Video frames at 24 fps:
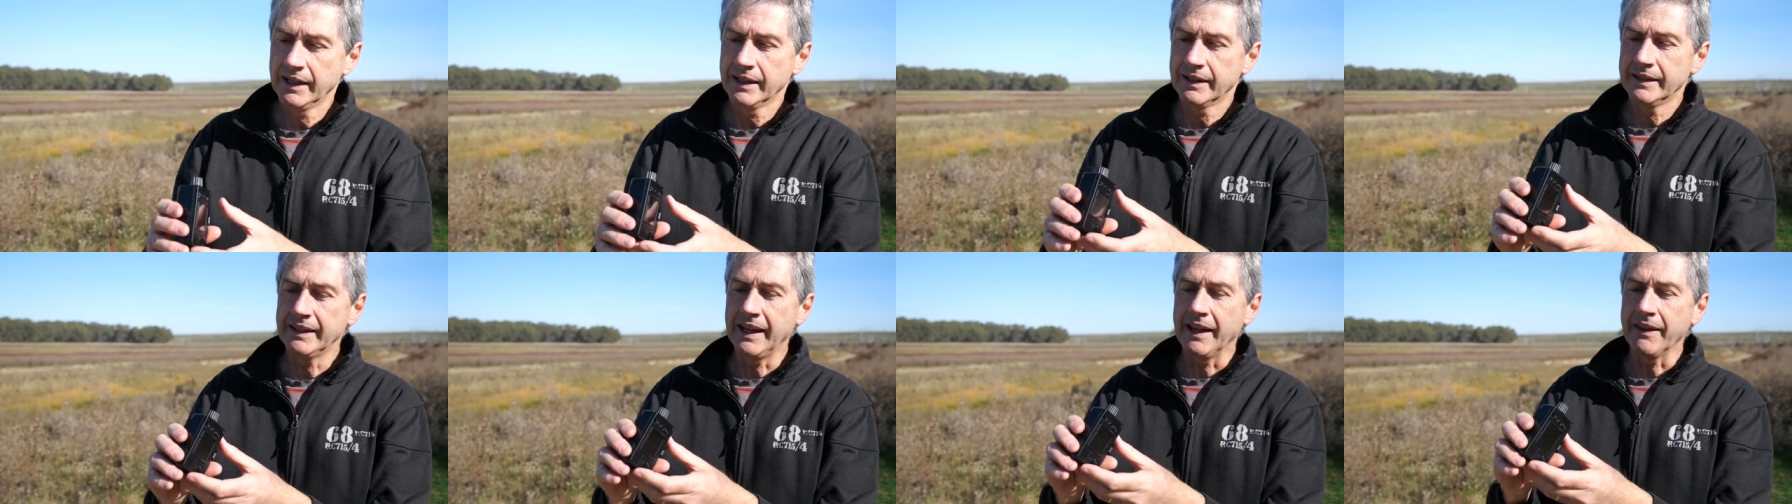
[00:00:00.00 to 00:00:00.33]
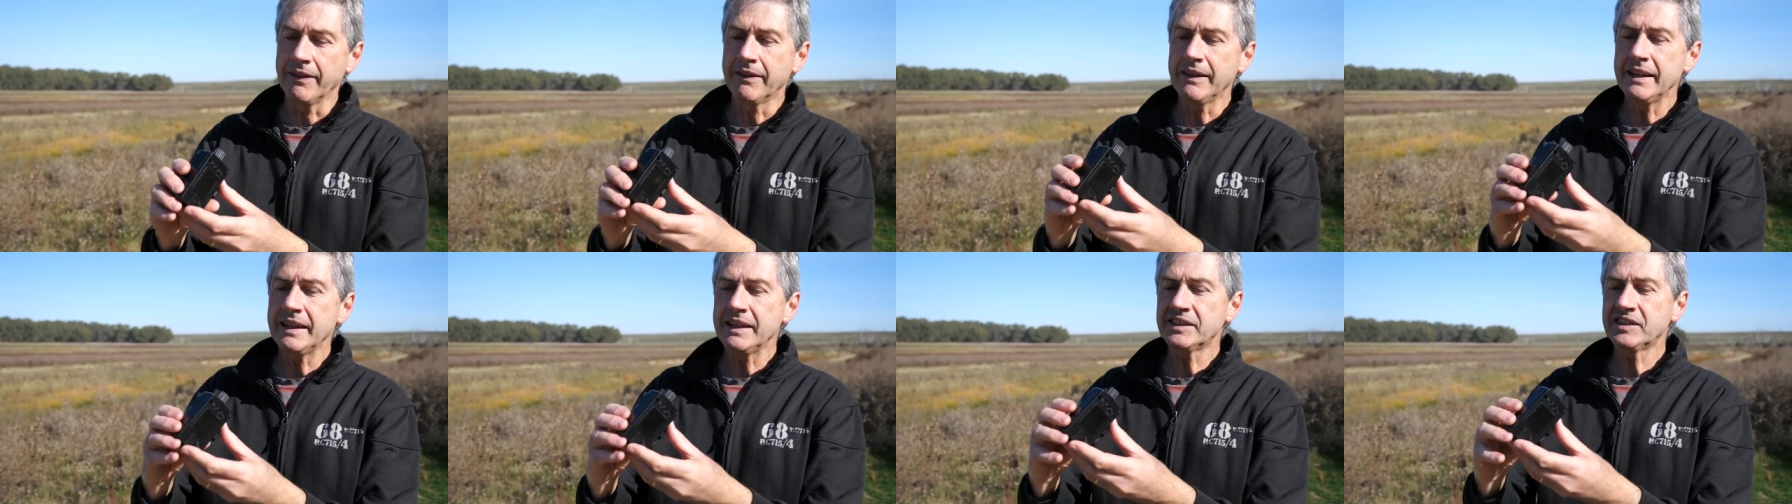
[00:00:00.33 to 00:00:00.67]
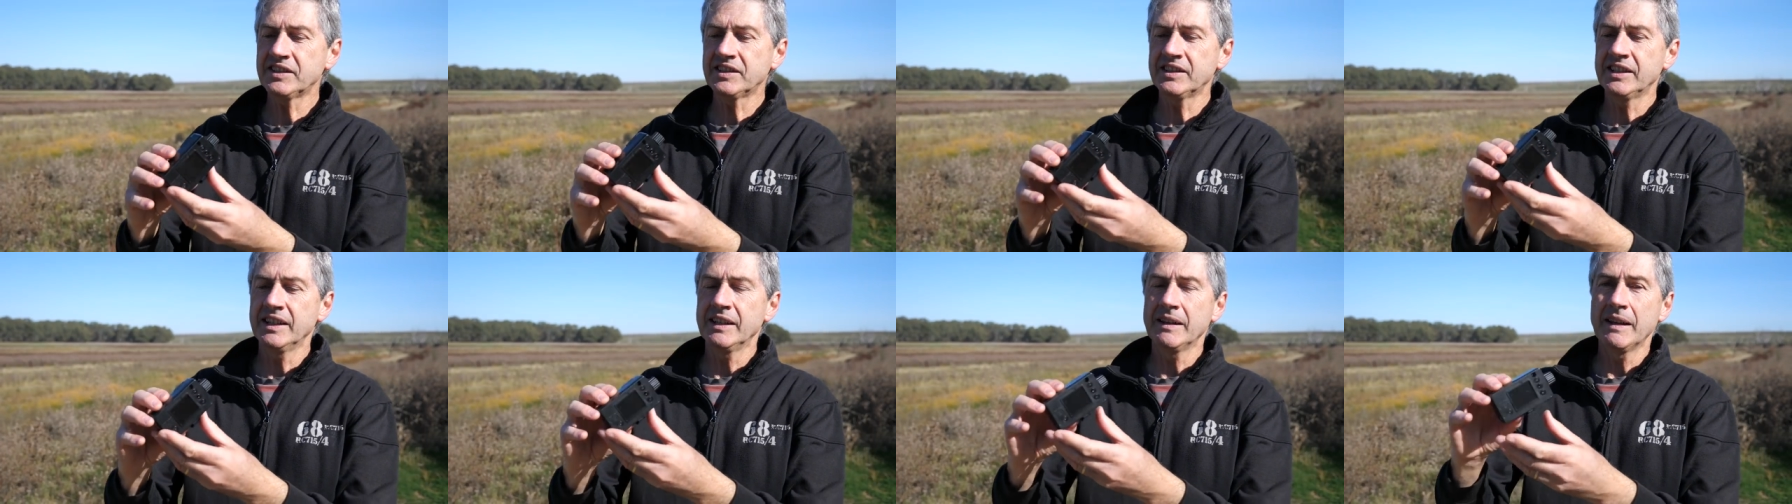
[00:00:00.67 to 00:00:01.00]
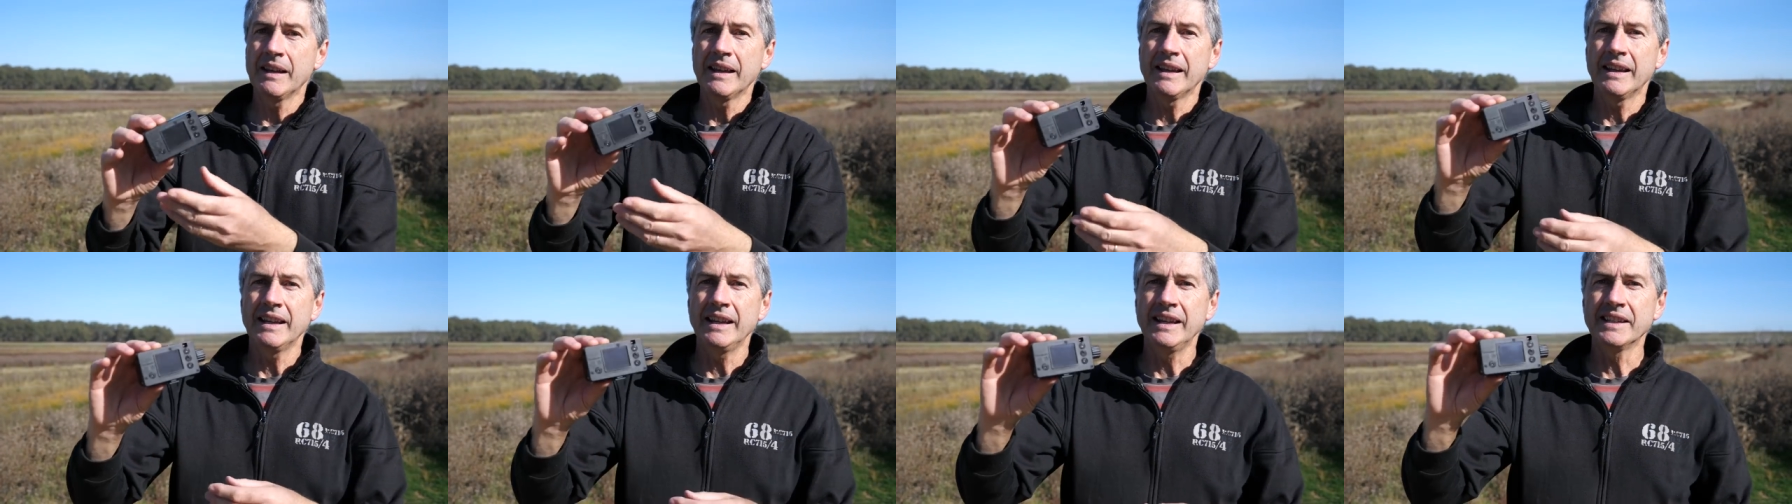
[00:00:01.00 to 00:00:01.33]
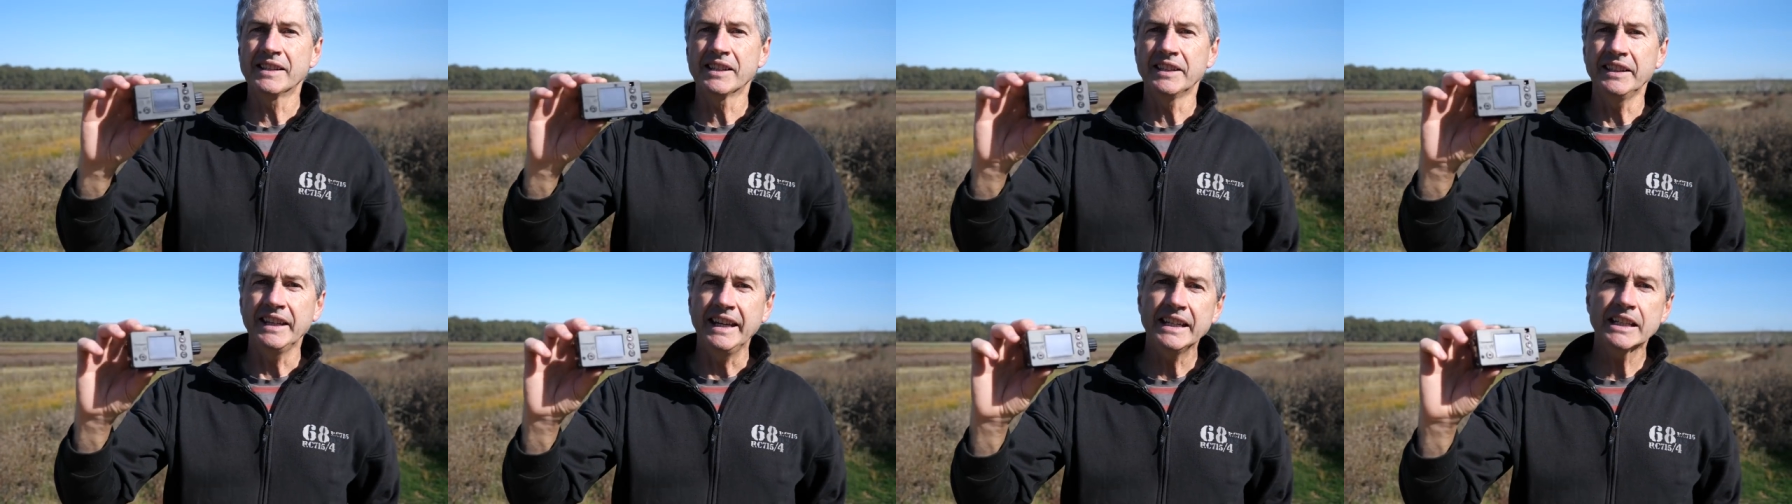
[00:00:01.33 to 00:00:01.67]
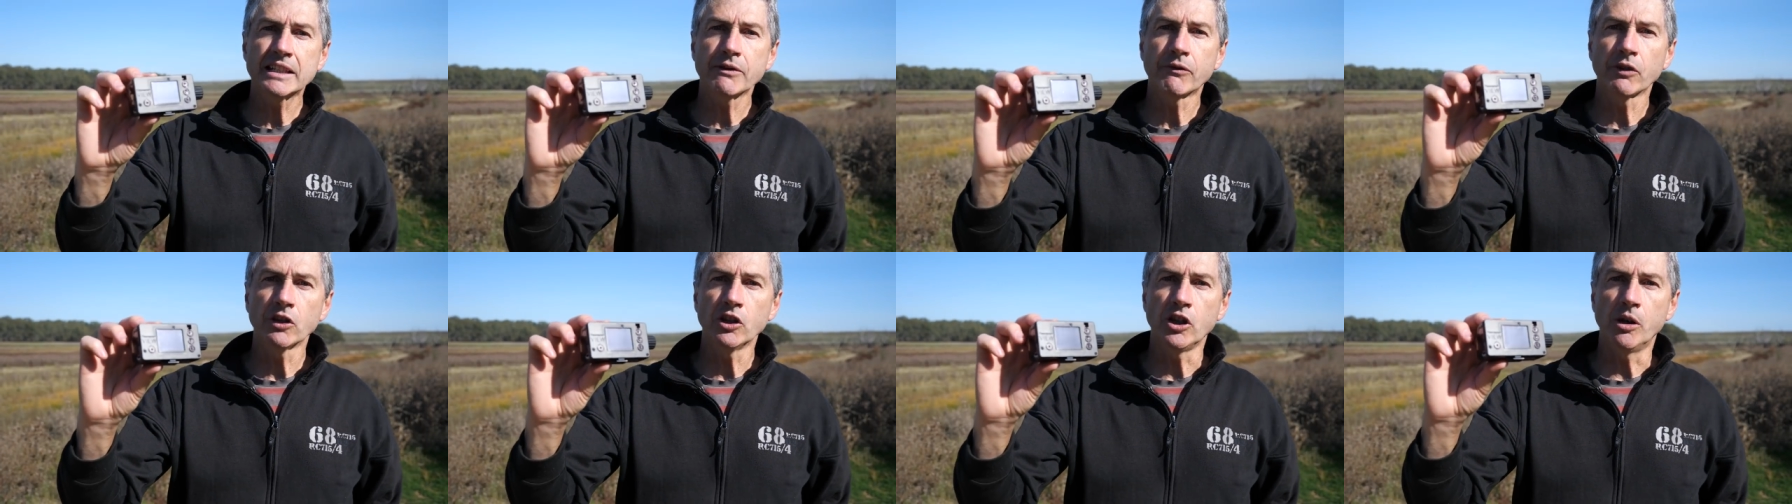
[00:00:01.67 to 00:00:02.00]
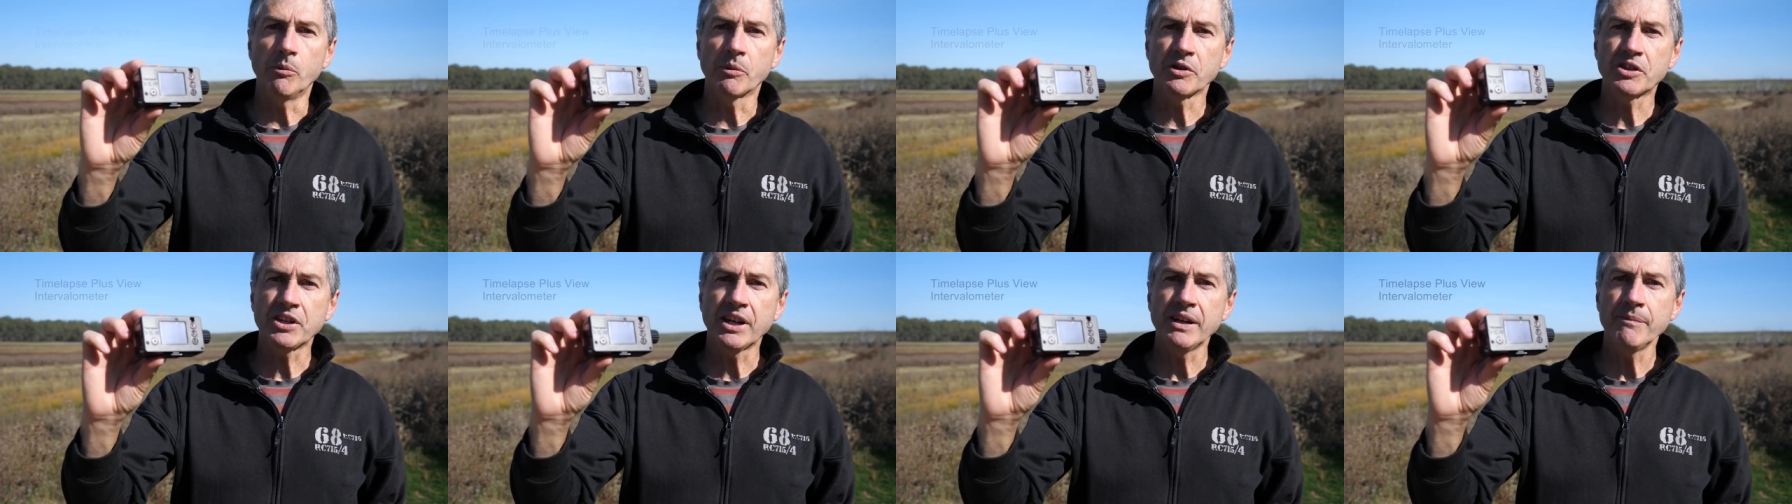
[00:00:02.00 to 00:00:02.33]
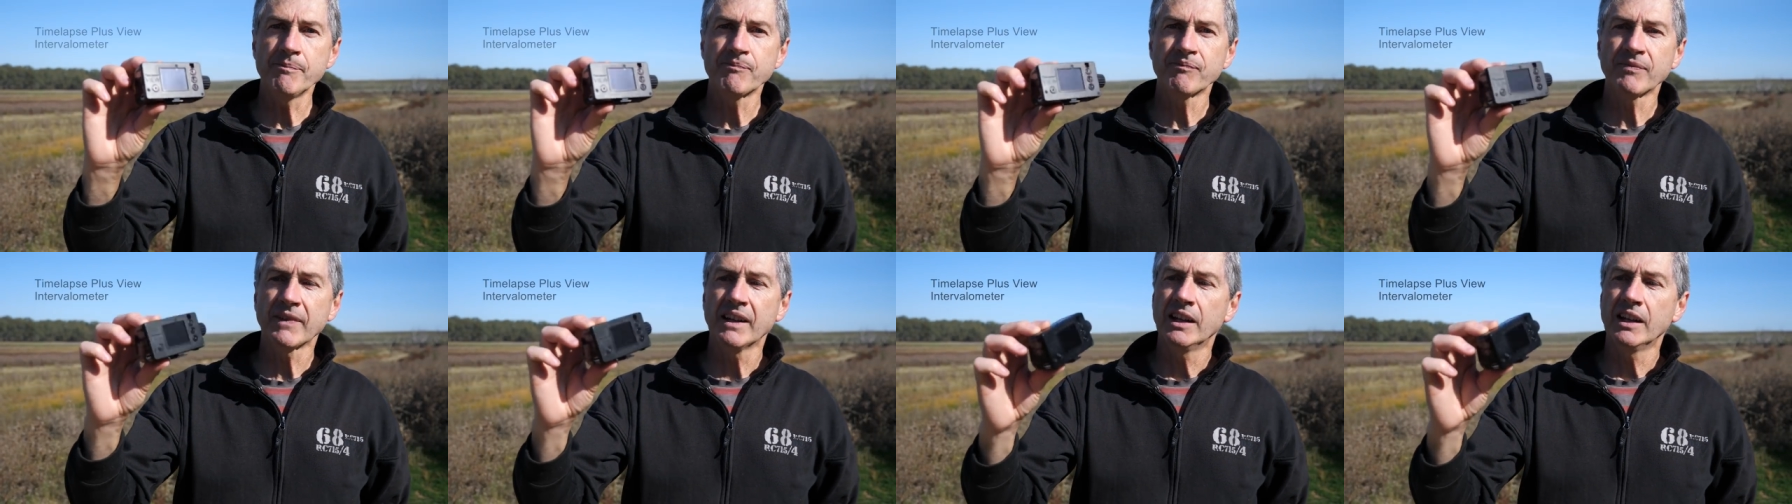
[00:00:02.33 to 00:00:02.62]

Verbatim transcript: Now, this is an intervalometer